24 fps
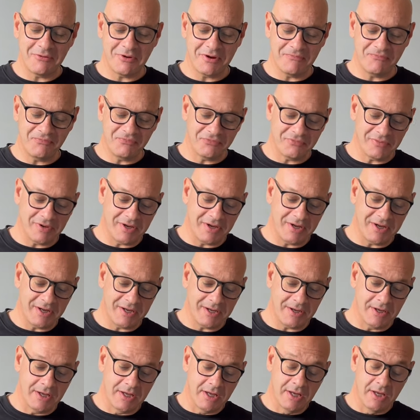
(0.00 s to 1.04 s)
one. But uh,
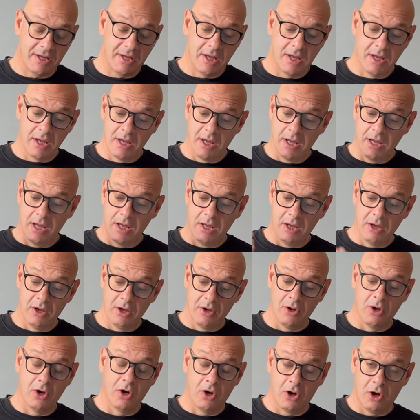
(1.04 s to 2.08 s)

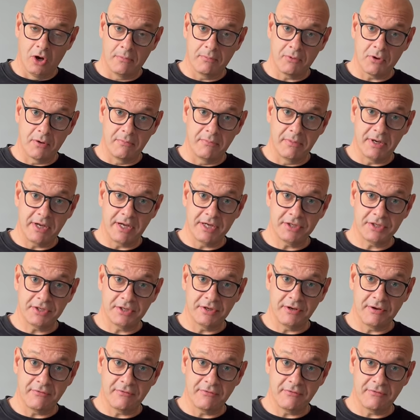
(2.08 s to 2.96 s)
hop combination,